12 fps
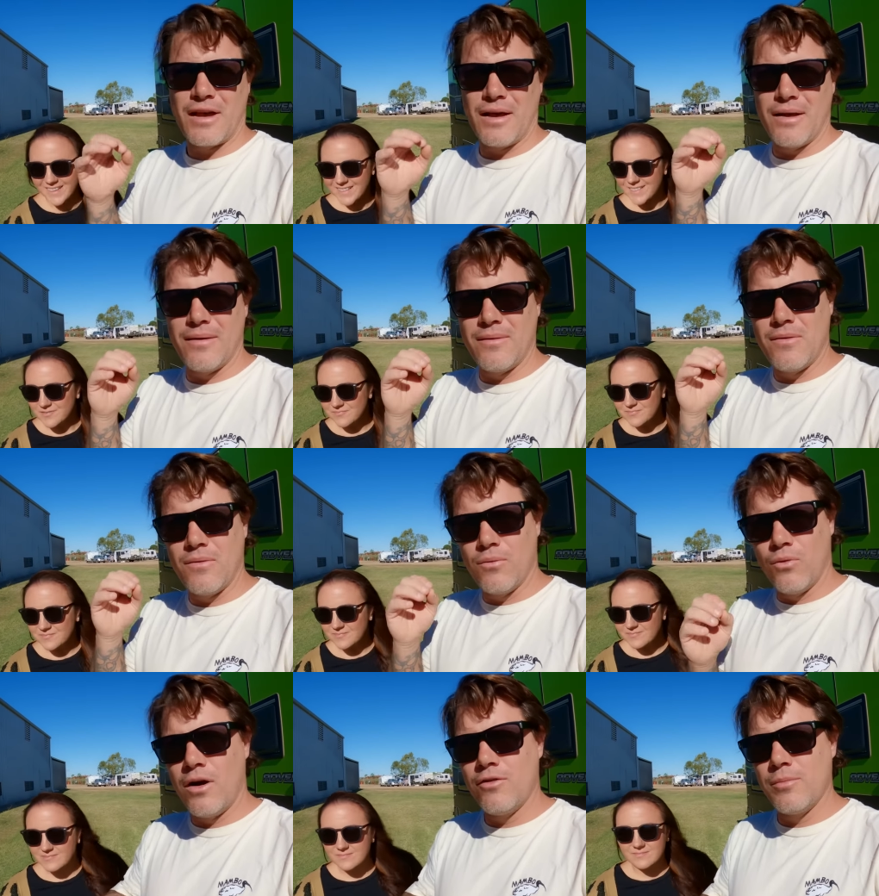Speaker 1: so
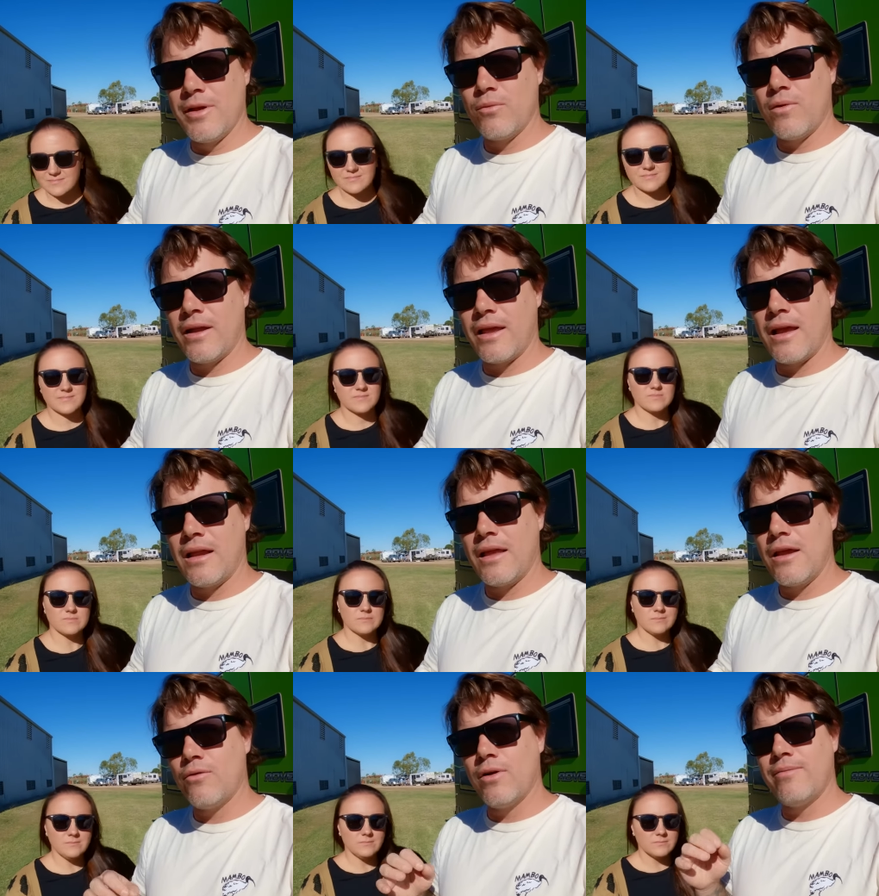while we've been waiting out
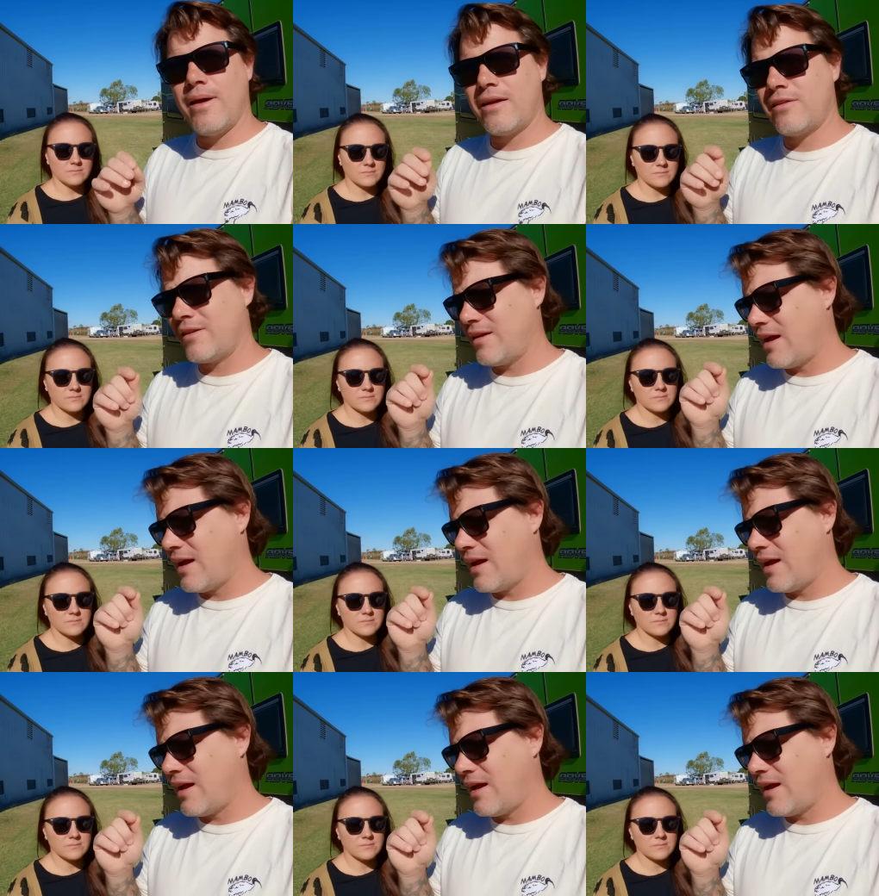here, we've act